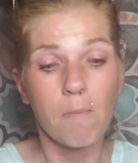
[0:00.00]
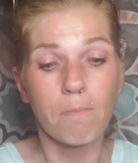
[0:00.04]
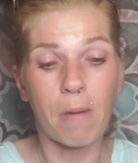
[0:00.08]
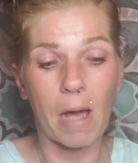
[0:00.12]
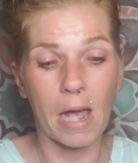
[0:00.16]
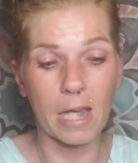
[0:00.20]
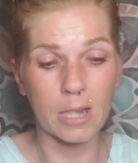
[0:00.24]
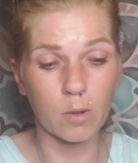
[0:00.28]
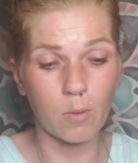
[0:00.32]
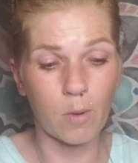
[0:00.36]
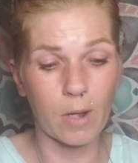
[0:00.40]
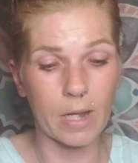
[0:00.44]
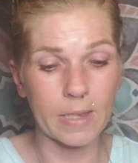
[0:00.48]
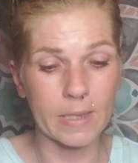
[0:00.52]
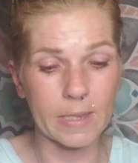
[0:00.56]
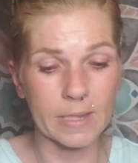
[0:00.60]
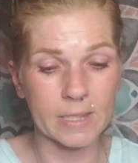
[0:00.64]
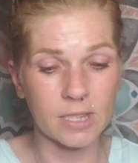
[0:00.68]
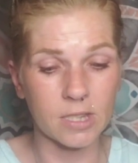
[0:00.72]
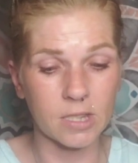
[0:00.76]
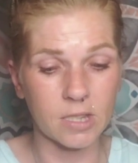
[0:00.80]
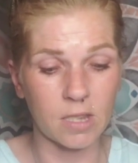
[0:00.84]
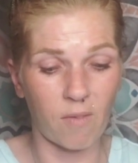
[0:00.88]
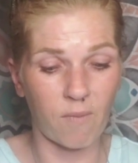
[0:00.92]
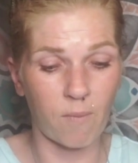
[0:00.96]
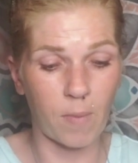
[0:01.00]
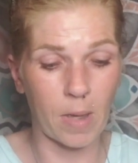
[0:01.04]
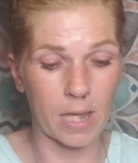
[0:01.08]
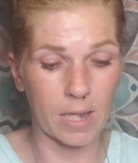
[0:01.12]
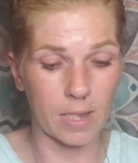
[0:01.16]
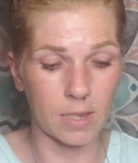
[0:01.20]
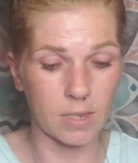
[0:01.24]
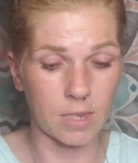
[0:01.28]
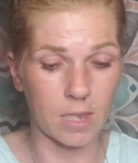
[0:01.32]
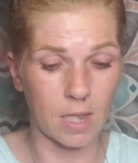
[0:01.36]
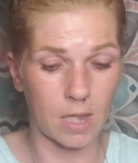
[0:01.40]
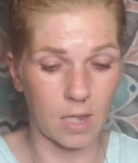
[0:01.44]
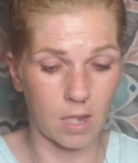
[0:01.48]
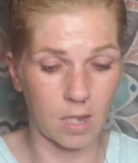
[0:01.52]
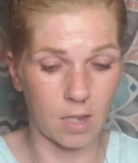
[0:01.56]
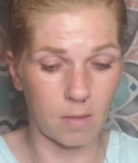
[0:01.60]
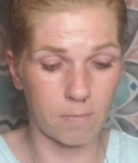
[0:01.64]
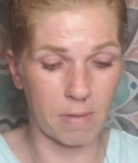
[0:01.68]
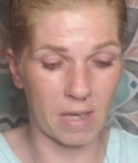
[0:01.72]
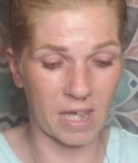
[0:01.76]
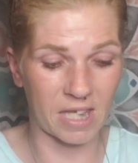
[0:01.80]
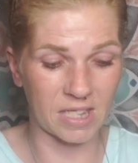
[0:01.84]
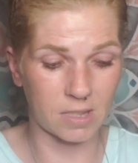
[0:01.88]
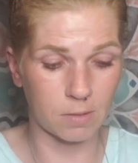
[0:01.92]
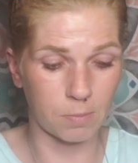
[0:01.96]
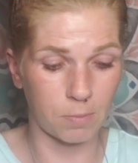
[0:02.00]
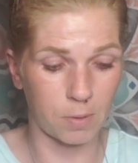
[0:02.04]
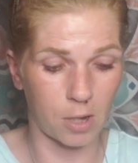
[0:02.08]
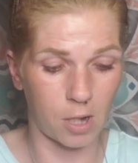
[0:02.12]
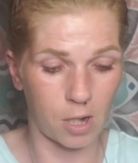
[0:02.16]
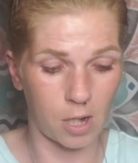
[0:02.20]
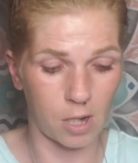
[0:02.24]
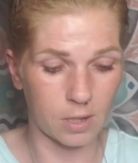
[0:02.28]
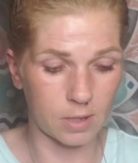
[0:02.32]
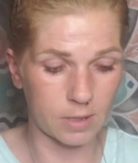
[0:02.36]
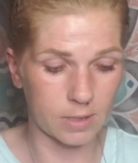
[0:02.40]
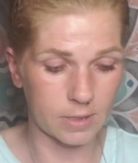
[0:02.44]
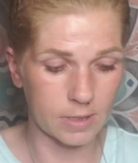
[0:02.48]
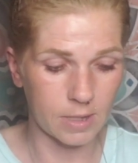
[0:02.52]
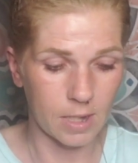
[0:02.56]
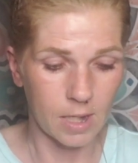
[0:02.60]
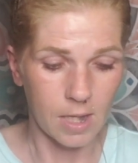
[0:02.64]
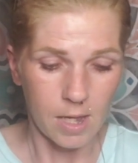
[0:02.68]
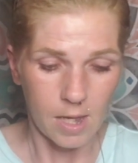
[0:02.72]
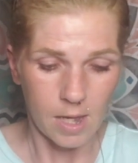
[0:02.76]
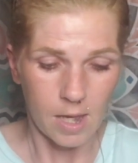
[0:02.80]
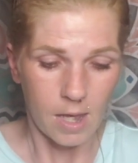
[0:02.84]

By the way, this is the base box.